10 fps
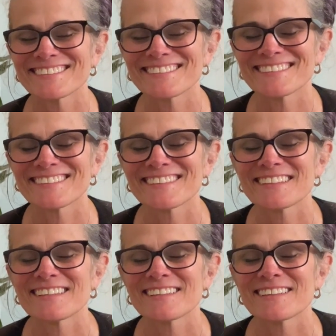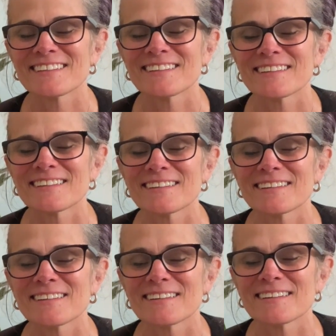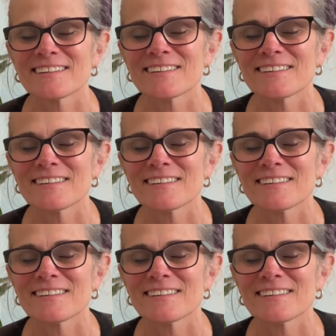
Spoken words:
(no one is talking)